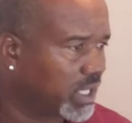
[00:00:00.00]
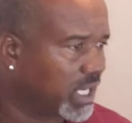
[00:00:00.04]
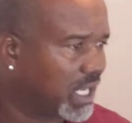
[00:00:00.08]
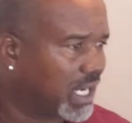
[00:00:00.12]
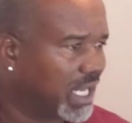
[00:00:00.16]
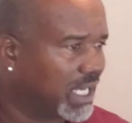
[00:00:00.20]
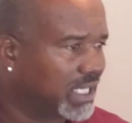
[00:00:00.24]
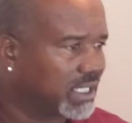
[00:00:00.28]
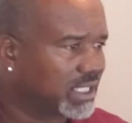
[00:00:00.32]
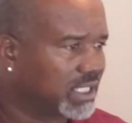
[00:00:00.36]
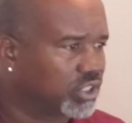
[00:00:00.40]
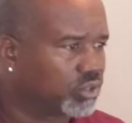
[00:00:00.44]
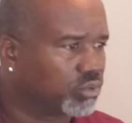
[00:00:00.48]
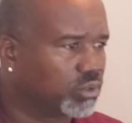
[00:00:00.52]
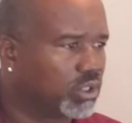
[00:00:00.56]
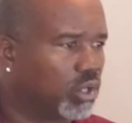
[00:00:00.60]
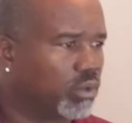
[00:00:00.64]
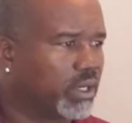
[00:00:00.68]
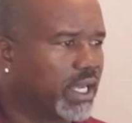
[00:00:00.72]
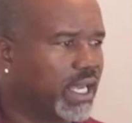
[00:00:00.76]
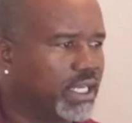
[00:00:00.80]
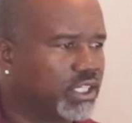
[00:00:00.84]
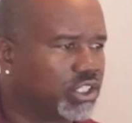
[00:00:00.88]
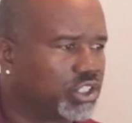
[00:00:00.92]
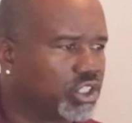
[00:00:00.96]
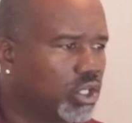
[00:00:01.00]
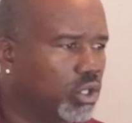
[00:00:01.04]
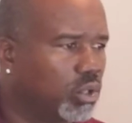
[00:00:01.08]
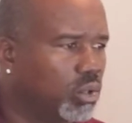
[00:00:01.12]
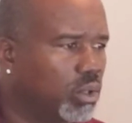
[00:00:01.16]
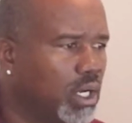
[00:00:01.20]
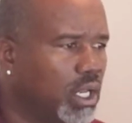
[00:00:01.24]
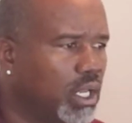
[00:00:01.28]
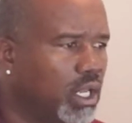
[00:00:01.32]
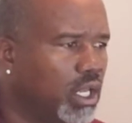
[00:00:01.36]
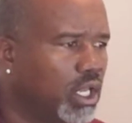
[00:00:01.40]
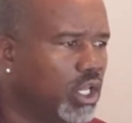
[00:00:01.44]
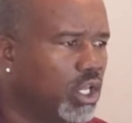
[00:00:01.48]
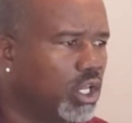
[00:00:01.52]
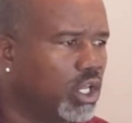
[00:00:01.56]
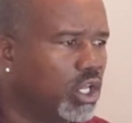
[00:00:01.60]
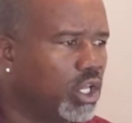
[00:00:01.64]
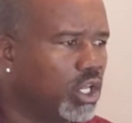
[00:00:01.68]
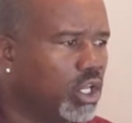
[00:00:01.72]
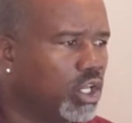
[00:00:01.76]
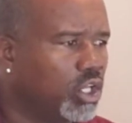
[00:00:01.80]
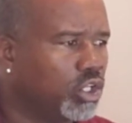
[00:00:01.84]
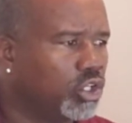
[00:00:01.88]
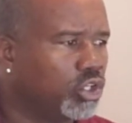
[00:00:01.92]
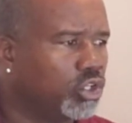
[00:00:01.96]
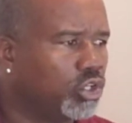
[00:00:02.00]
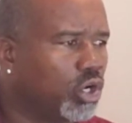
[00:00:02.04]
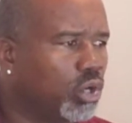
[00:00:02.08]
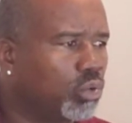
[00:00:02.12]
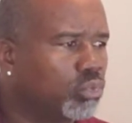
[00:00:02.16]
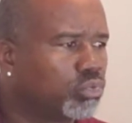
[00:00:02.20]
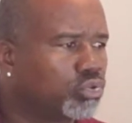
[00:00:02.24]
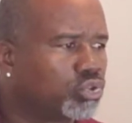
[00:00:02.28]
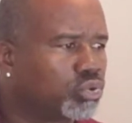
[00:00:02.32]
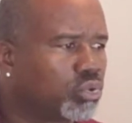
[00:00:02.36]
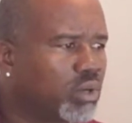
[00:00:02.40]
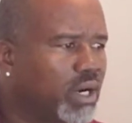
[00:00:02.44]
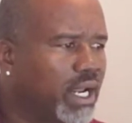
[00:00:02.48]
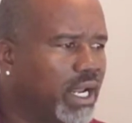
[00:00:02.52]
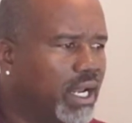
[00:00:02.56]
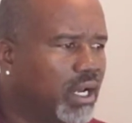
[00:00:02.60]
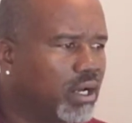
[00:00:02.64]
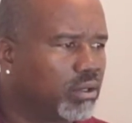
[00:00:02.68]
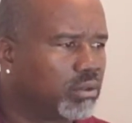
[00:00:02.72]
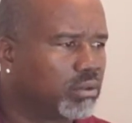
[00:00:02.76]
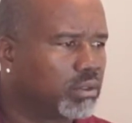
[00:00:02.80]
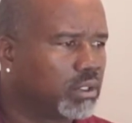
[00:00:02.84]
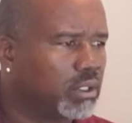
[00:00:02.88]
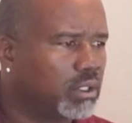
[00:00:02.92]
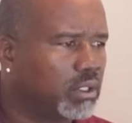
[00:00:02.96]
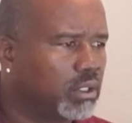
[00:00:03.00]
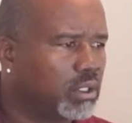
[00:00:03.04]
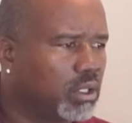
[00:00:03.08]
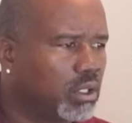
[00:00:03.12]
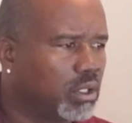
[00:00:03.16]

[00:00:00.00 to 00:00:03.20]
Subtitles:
I like this one. Okay, so you don't drown.